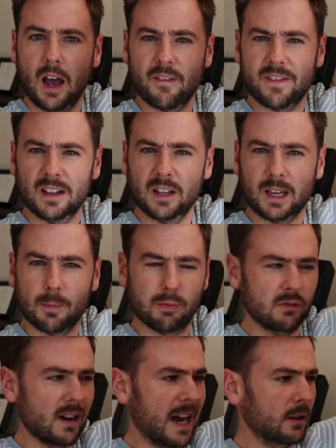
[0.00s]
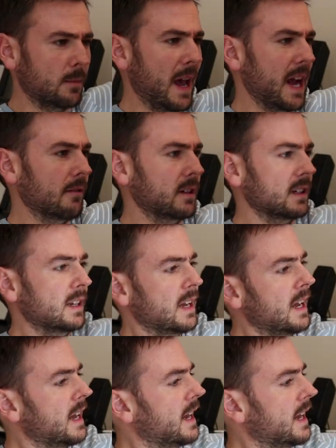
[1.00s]
I feel like a proud parent.
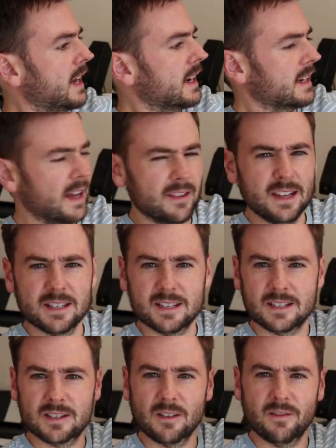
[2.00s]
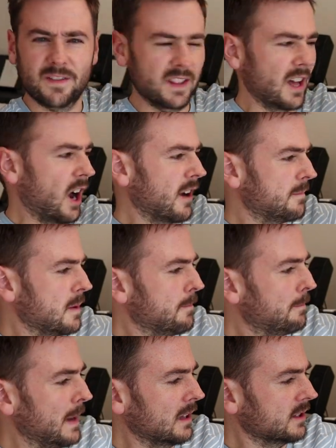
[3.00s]
Now this is something that I've
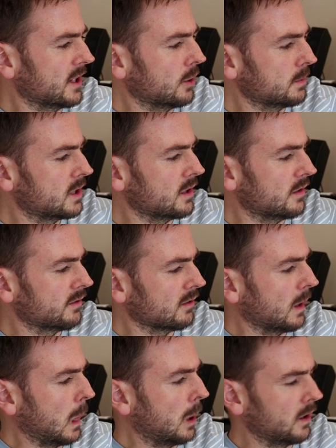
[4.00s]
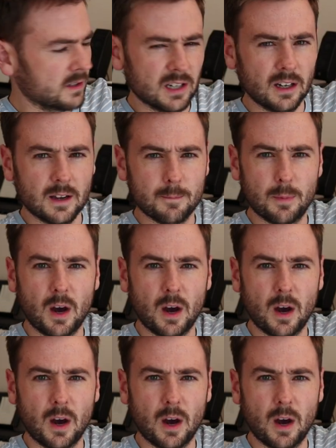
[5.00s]
been building up to for a long time,